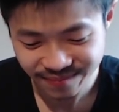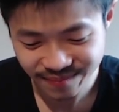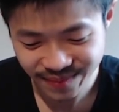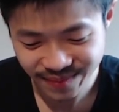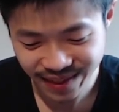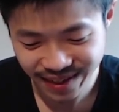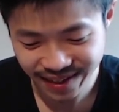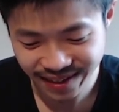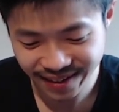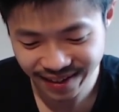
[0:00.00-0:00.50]

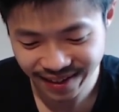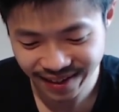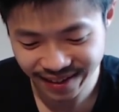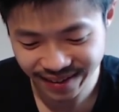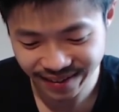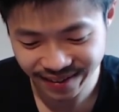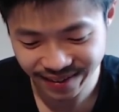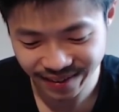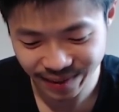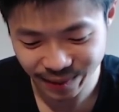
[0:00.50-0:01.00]
Yeah,
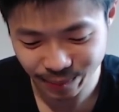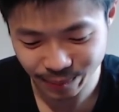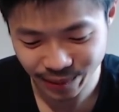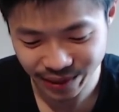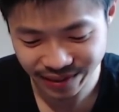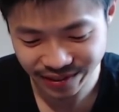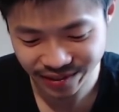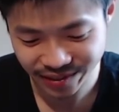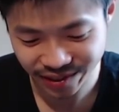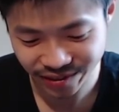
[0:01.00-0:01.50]
and the
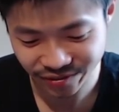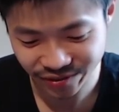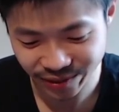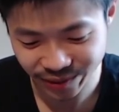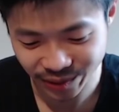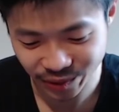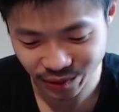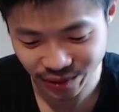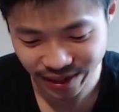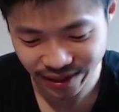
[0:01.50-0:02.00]
buttons all feel
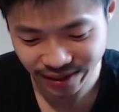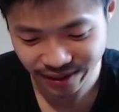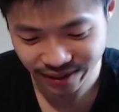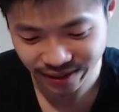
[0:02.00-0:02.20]
great.